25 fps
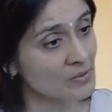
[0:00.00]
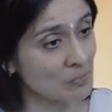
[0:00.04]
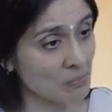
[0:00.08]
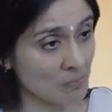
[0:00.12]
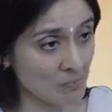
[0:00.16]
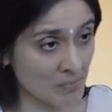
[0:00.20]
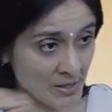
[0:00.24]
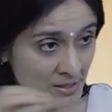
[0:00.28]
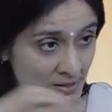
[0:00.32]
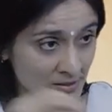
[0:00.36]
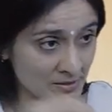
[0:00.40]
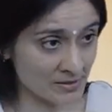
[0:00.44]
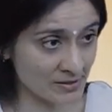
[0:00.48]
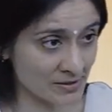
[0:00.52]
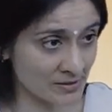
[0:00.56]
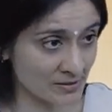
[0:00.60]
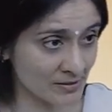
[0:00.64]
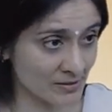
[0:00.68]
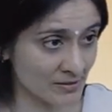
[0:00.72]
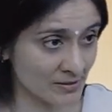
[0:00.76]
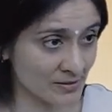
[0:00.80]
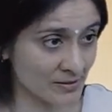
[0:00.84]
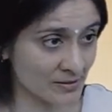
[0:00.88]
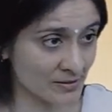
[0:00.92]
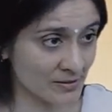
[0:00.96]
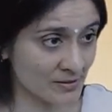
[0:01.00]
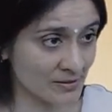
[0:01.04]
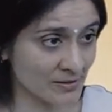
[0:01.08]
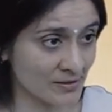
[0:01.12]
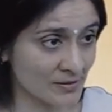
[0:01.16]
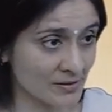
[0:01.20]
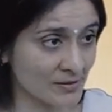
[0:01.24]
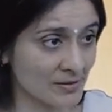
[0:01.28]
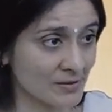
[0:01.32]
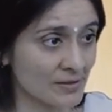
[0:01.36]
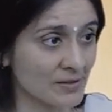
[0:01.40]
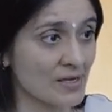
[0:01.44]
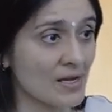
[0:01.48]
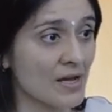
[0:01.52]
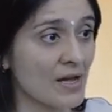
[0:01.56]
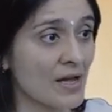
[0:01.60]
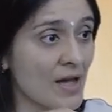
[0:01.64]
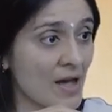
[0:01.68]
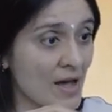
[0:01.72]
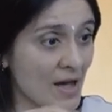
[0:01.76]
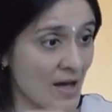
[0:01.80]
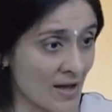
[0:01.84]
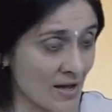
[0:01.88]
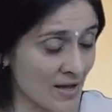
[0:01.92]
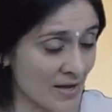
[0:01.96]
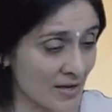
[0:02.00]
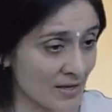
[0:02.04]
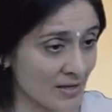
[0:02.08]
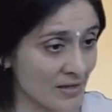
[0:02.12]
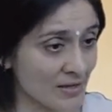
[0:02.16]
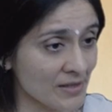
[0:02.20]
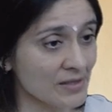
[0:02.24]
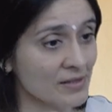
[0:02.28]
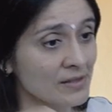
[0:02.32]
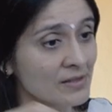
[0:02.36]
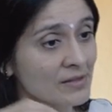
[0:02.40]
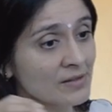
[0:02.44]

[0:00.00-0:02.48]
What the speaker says: but I,